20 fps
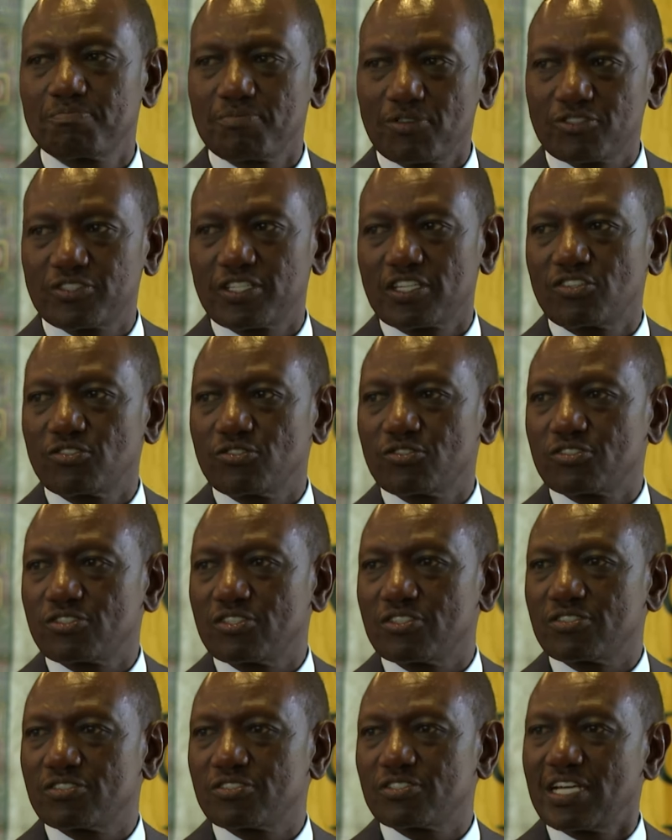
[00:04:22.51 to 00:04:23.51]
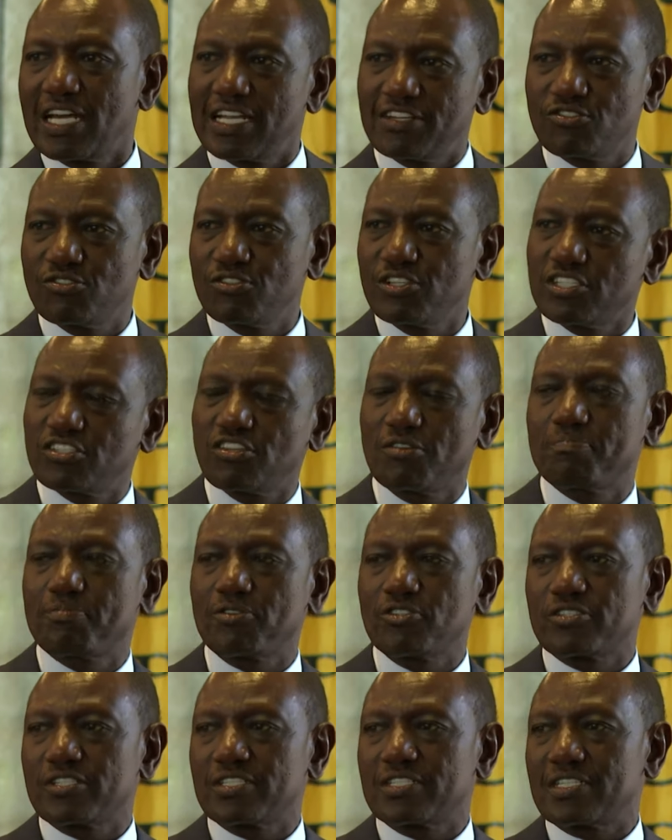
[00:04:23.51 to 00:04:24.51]
prosecutions, and judicial
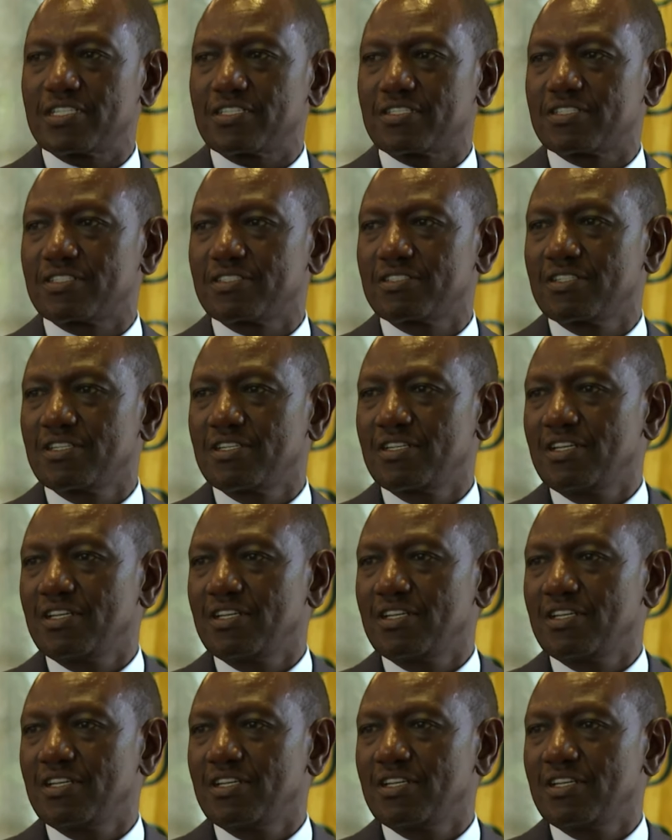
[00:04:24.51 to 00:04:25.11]
processes.